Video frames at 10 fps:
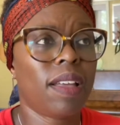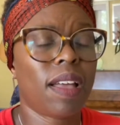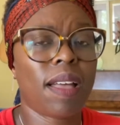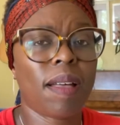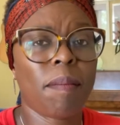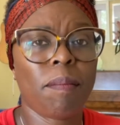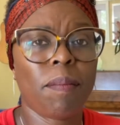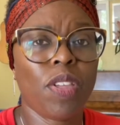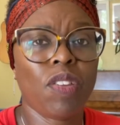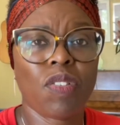
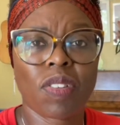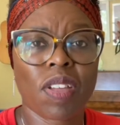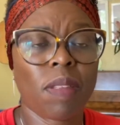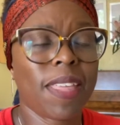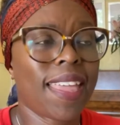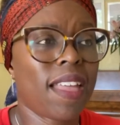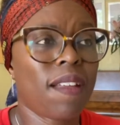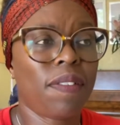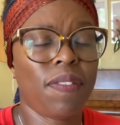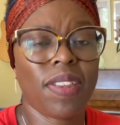But you just got to be
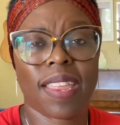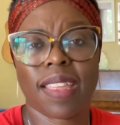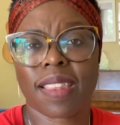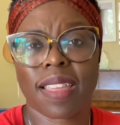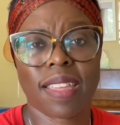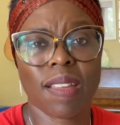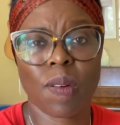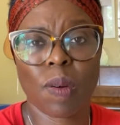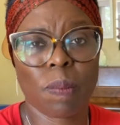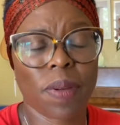careful if you take that gig
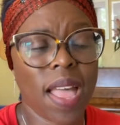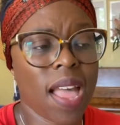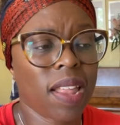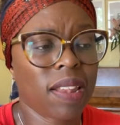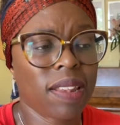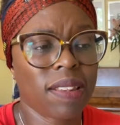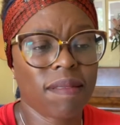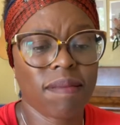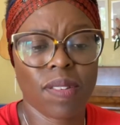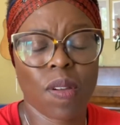up and
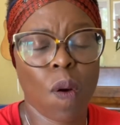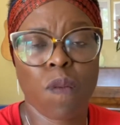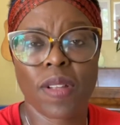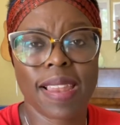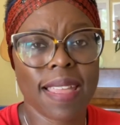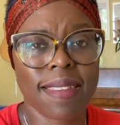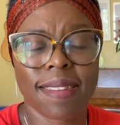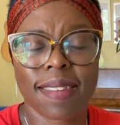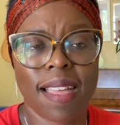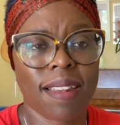go for
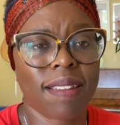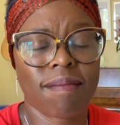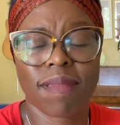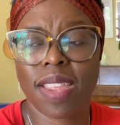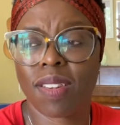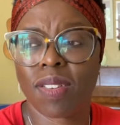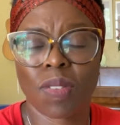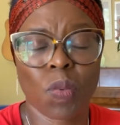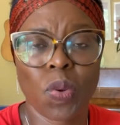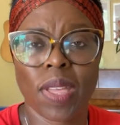less and it
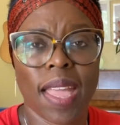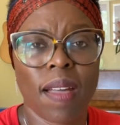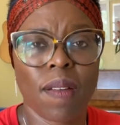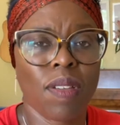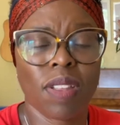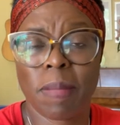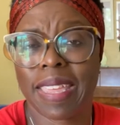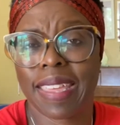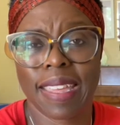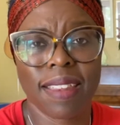doesn't work out, you're going to be
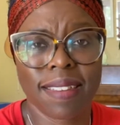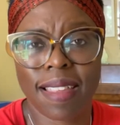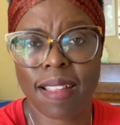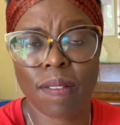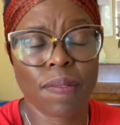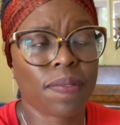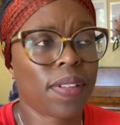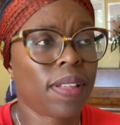kicking yourself.